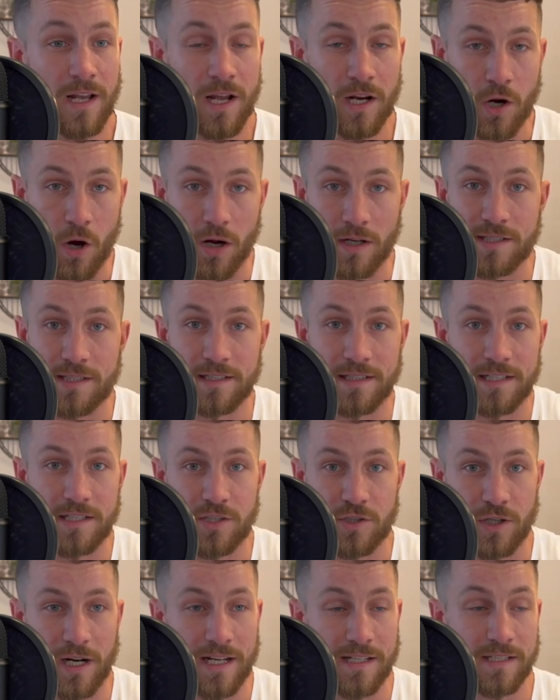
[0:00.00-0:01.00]
constantly
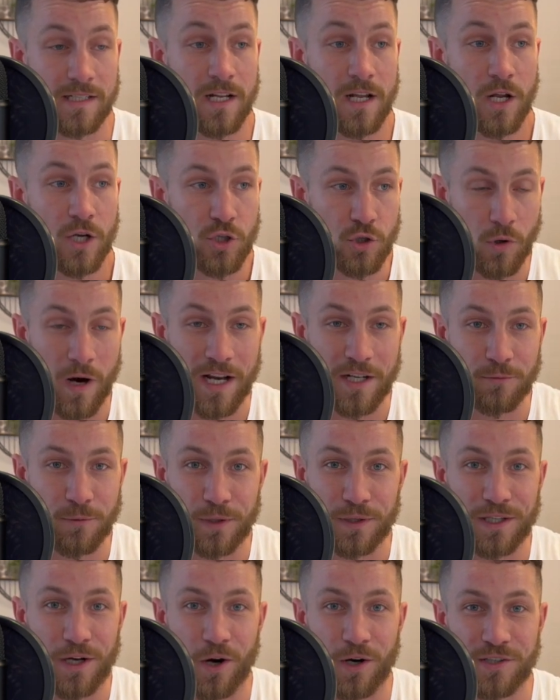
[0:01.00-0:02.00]
stressed trying
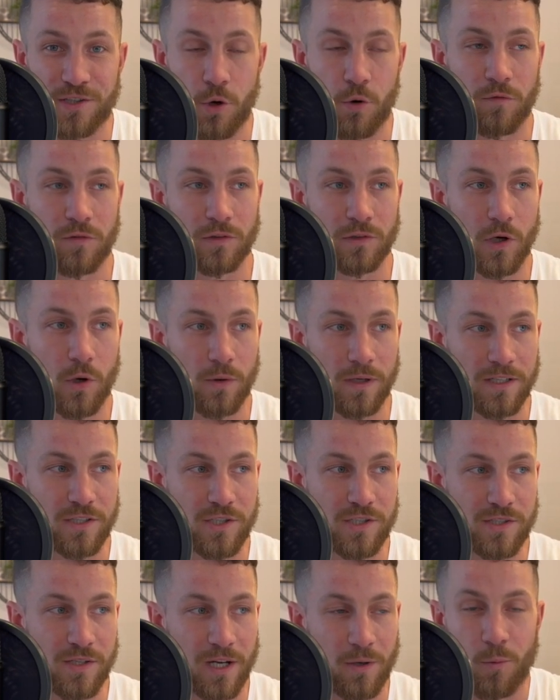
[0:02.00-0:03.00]
really hard to overload and
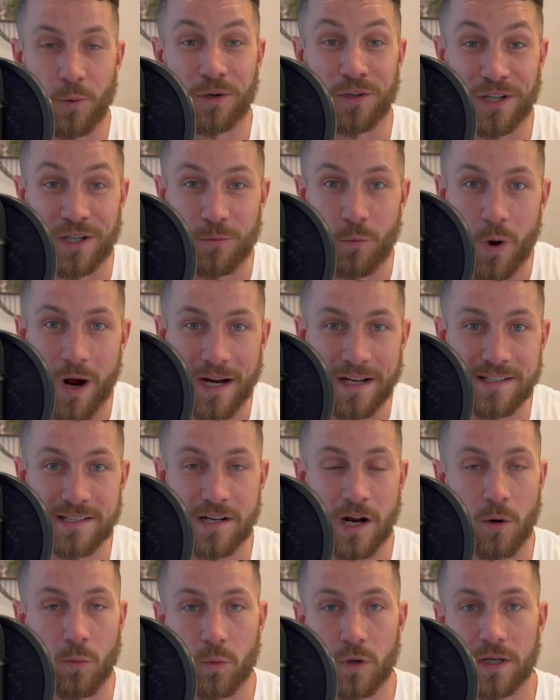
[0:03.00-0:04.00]
just like wondering why it's
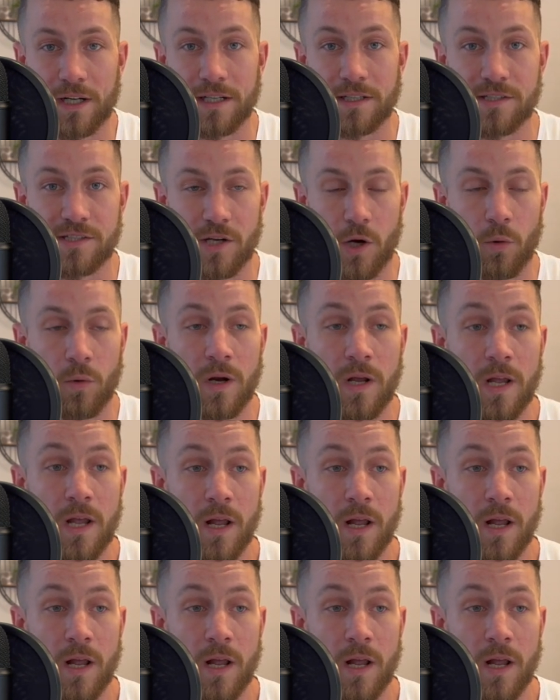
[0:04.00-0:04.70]
not working so